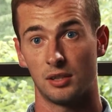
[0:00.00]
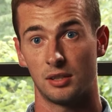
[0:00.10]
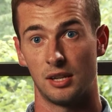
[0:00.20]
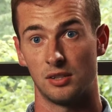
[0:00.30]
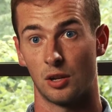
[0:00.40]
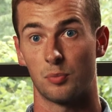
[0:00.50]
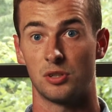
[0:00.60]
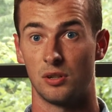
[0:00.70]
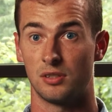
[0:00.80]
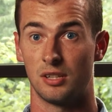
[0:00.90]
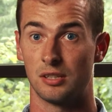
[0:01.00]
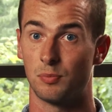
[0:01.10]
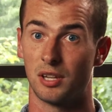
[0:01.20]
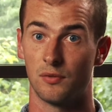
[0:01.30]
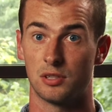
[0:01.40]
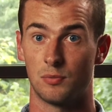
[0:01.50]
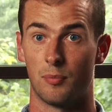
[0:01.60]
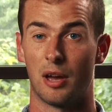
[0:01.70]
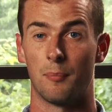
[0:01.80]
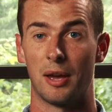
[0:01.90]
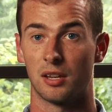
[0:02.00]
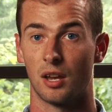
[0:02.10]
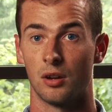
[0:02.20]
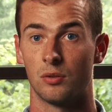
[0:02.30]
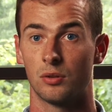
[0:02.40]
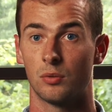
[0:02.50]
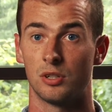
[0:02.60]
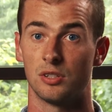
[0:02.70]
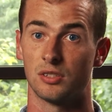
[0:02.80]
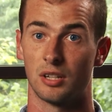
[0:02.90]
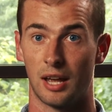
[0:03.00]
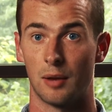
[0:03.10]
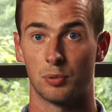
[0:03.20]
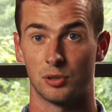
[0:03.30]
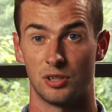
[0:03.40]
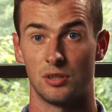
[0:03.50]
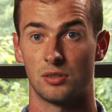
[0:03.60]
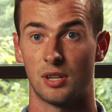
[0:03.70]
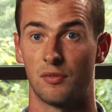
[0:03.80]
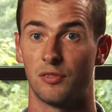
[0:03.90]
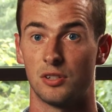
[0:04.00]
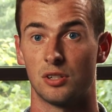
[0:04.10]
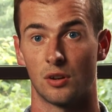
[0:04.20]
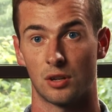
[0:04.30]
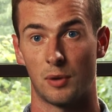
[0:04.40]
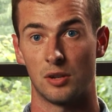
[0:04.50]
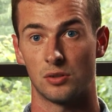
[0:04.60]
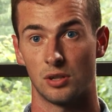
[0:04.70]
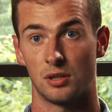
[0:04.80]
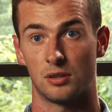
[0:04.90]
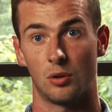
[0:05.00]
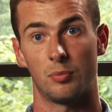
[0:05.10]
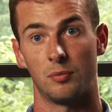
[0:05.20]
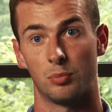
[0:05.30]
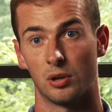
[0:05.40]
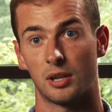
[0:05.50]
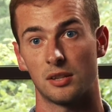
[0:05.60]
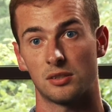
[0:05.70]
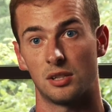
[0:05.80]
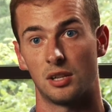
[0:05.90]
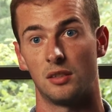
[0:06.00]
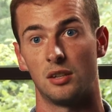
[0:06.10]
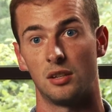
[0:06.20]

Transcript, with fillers: is an opportunity that's been given to me by MetGo, which is to line produce a feature documentary that will be broadcasting in the new